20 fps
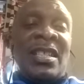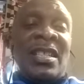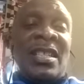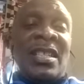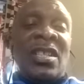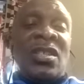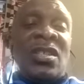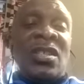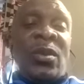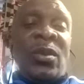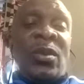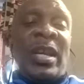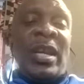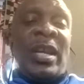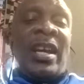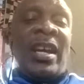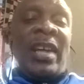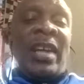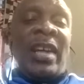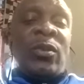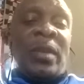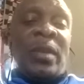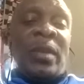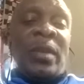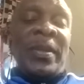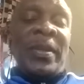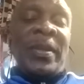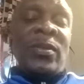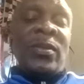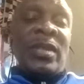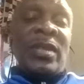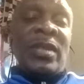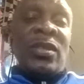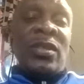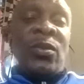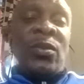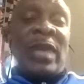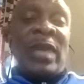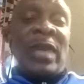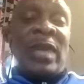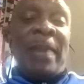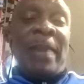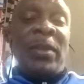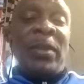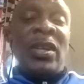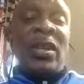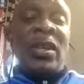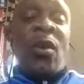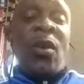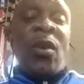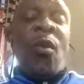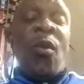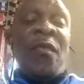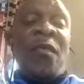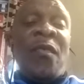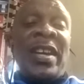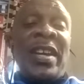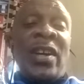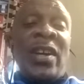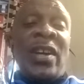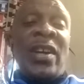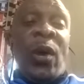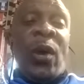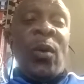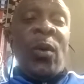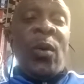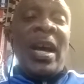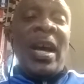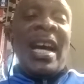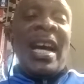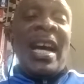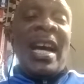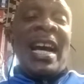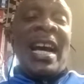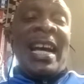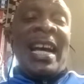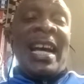So he got those opportunities through that. But the COVID now has